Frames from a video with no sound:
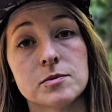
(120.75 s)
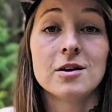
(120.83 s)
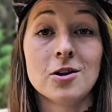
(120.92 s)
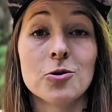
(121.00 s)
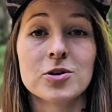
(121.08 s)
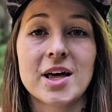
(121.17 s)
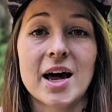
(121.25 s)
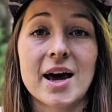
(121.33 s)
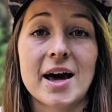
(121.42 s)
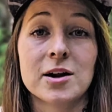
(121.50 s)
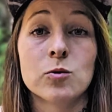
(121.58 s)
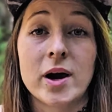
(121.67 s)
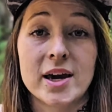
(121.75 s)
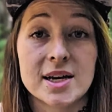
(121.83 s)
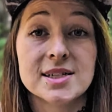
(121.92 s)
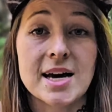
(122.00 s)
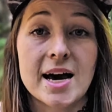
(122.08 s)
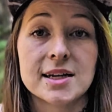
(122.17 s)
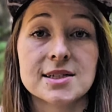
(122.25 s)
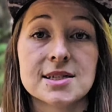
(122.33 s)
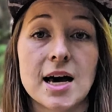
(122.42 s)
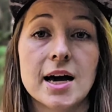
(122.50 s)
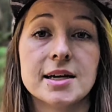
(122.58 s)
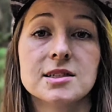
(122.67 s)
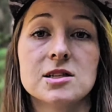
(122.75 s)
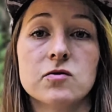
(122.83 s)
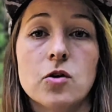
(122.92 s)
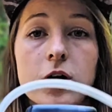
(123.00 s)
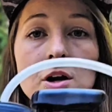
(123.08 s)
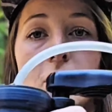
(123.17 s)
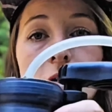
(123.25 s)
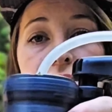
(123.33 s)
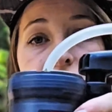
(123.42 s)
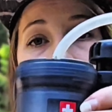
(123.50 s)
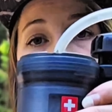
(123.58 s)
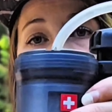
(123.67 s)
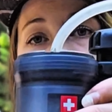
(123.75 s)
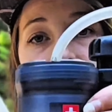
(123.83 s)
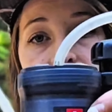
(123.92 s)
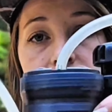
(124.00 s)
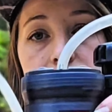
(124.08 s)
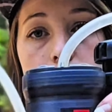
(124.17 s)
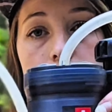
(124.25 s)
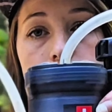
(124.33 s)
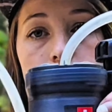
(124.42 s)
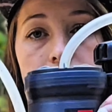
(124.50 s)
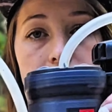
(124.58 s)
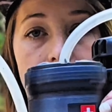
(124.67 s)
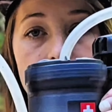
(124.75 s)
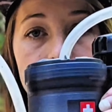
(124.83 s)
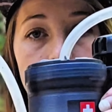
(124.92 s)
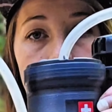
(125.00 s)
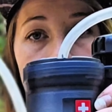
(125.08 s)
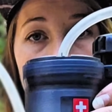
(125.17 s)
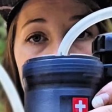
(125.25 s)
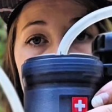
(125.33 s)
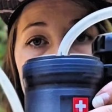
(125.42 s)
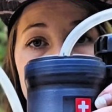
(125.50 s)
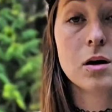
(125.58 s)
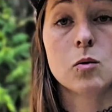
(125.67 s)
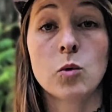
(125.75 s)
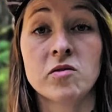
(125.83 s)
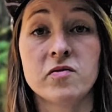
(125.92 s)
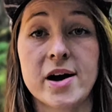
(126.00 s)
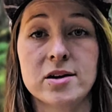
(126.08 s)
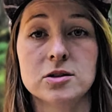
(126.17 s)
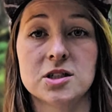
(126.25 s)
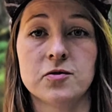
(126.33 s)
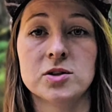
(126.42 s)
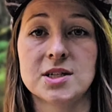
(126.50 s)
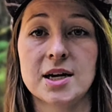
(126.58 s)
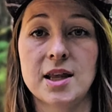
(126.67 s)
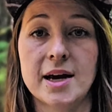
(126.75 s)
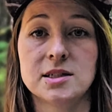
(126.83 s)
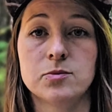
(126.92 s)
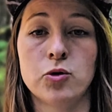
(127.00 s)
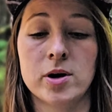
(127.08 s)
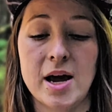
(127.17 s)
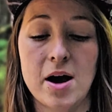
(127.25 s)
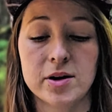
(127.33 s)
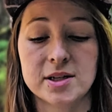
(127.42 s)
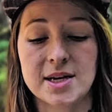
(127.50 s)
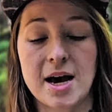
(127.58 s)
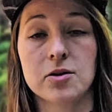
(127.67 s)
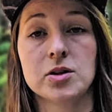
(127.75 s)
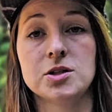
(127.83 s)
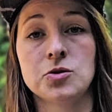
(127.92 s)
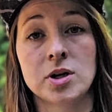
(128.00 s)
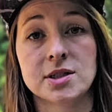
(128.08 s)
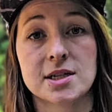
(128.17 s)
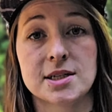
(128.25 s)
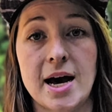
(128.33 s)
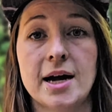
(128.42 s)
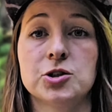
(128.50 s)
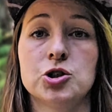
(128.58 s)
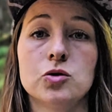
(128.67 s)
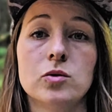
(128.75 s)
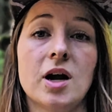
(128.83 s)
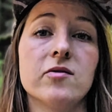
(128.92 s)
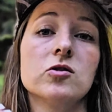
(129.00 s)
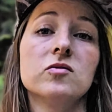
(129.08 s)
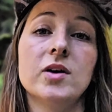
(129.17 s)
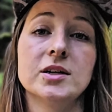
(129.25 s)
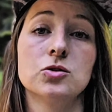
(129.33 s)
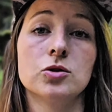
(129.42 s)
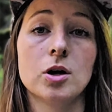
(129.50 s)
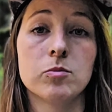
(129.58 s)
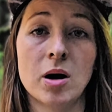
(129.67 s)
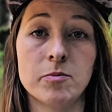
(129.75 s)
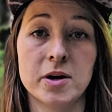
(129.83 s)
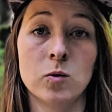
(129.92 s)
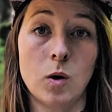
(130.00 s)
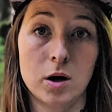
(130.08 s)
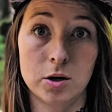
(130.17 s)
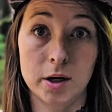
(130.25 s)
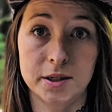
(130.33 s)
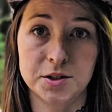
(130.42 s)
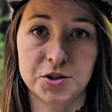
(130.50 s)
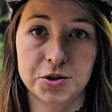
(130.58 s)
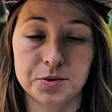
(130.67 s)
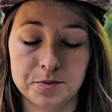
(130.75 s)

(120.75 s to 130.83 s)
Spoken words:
Along with that added weight is added size. The Vario is significantly larger than the Hiker Pro. One final difference I'd like to point out is how these units attach to whatever vessel you're pumping water into.